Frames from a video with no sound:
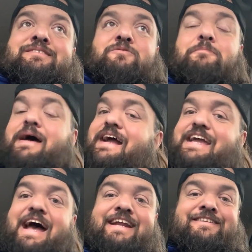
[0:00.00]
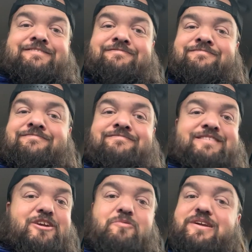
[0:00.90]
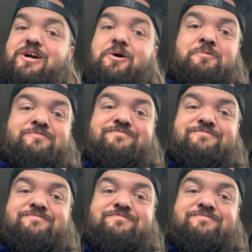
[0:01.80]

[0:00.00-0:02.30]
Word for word: We're back at it. Here we go.